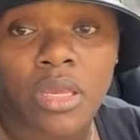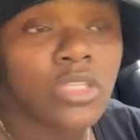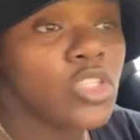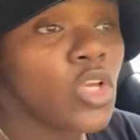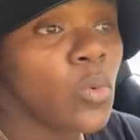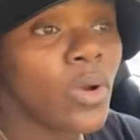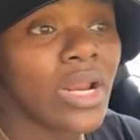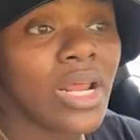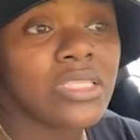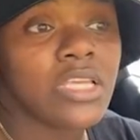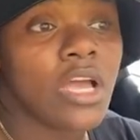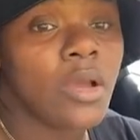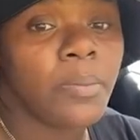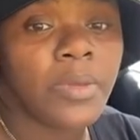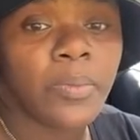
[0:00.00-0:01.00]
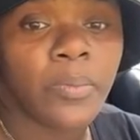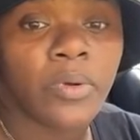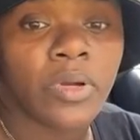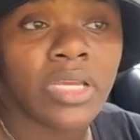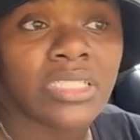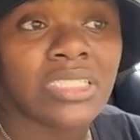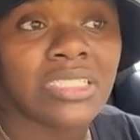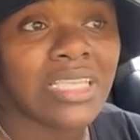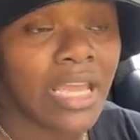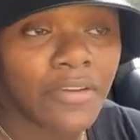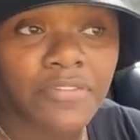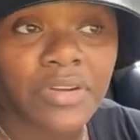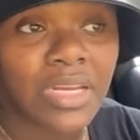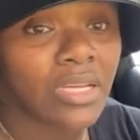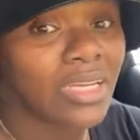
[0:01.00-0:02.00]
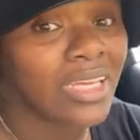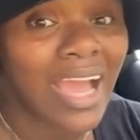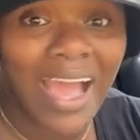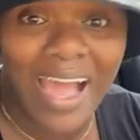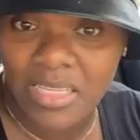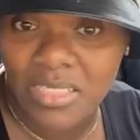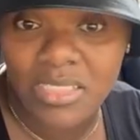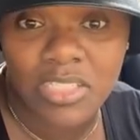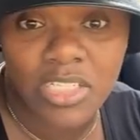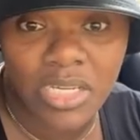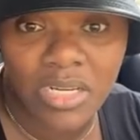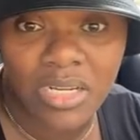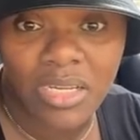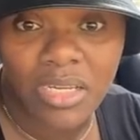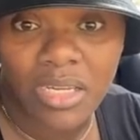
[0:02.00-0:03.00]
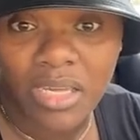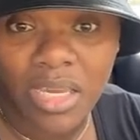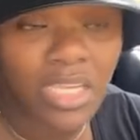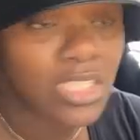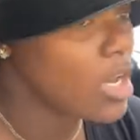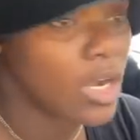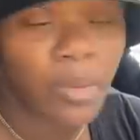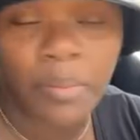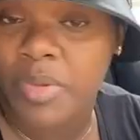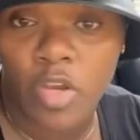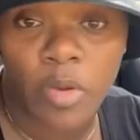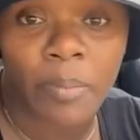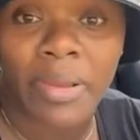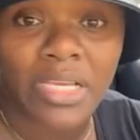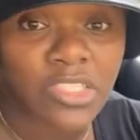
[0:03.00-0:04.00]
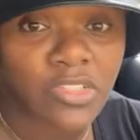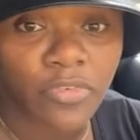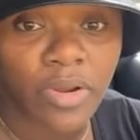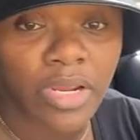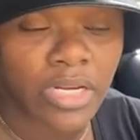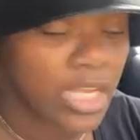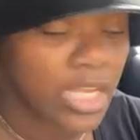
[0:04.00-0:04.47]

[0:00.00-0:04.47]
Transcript: so what i tell people is definitely oxygen is going to be your best friend.